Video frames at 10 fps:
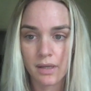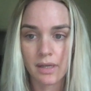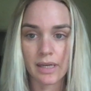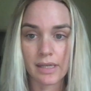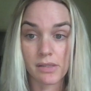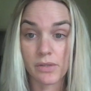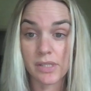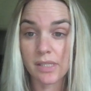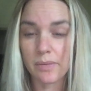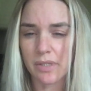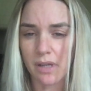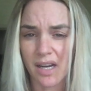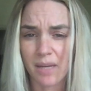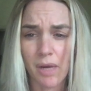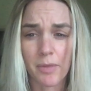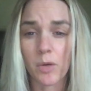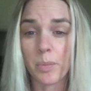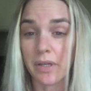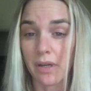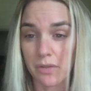As soon as he was gone, Mama
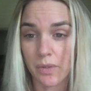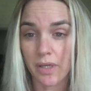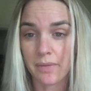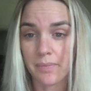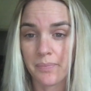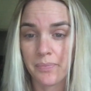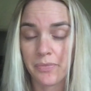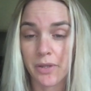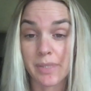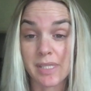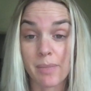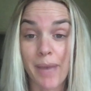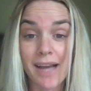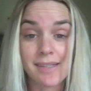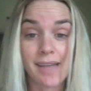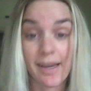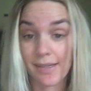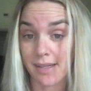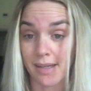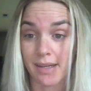opened our door. There was a back
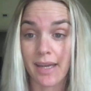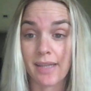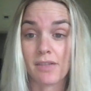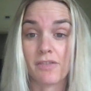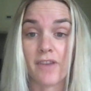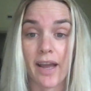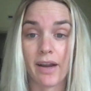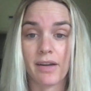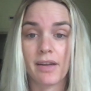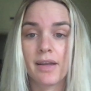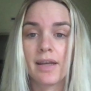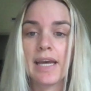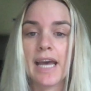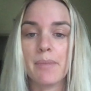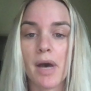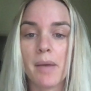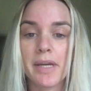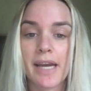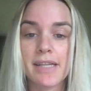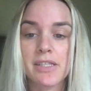exit in case of fire, and Mama
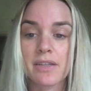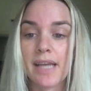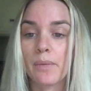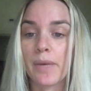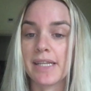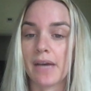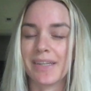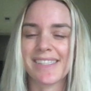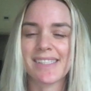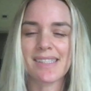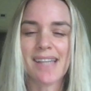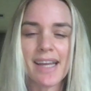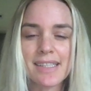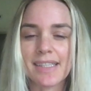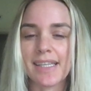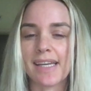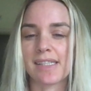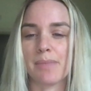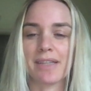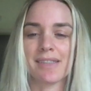and I took that way down as silently as
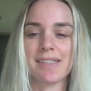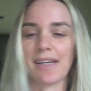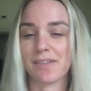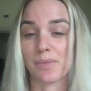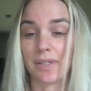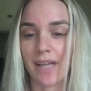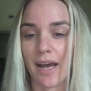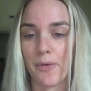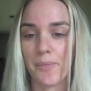the metal stairs would allow.